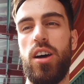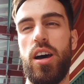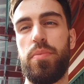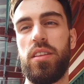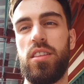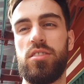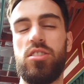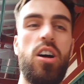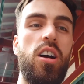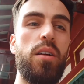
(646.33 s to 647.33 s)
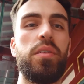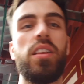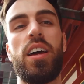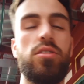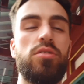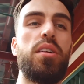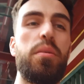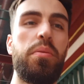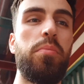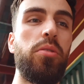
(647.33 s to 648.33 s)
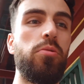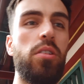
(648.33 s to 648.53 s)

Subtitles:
at the start, but like 3 people were like